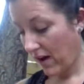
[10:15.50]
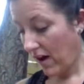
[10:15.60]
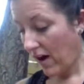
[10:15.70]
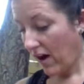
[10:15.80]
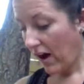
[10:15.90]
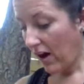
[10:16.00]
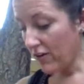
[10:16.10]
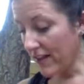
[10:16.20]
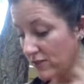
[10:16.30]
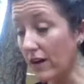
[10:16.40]
Oh,
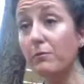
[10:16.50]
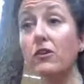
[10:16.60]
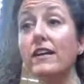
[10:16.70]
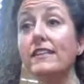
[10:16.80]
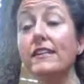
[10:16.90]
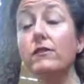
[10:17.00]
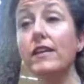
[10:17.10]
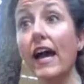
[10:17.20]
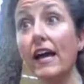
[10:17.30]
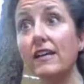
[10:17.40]
that's right, Mariah.
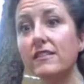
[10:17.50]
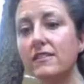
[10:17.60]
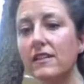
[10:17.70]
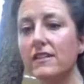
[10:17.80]
Yes.